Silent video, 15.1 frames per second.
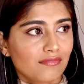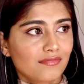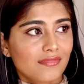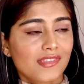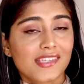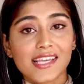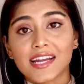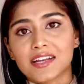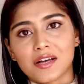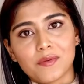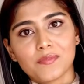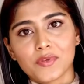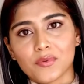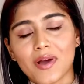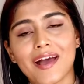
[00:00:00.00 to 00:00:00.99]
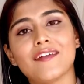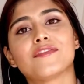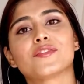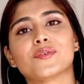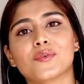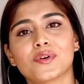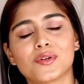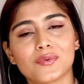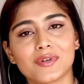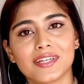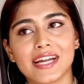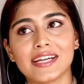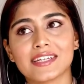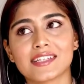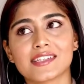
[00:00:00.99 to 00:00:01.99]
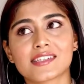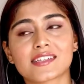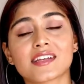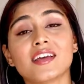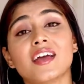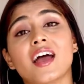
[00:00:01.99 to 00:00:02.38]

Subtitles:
setup, you have to go to a dentist.